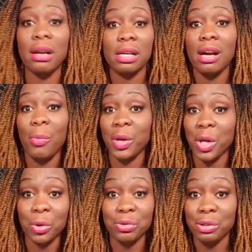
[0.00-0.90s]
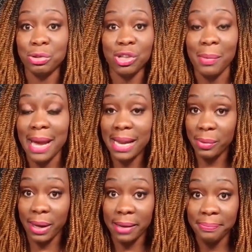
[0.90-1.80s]
going to come when you go to a new job
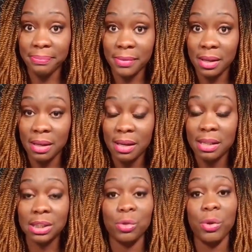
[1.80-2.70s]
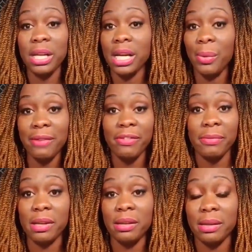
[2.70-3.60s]
anyway. So running away
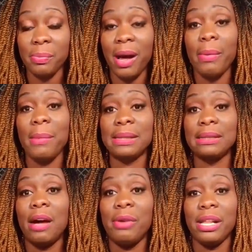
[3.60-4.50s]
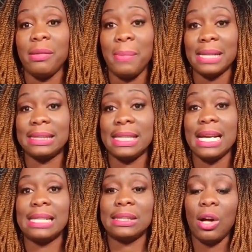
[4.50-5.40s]
from the, the problem is not really the best
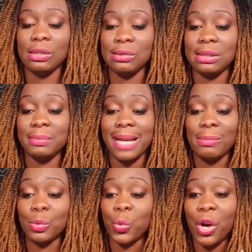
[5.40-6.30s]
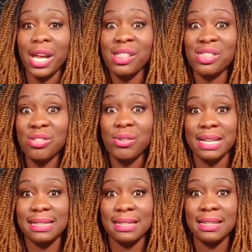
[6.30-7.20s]
thing. It's also sometimes working through
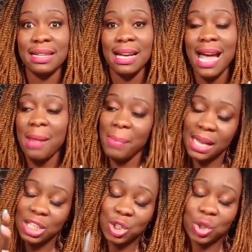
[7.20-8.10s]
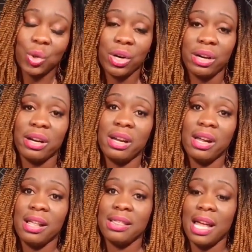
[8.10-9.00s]
it and making sure
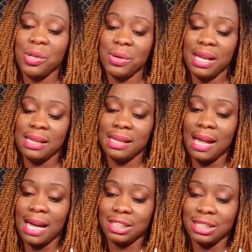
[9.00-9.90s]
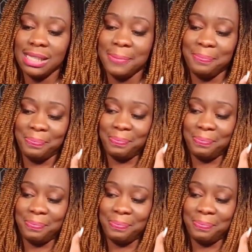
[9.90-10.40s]
that you can actually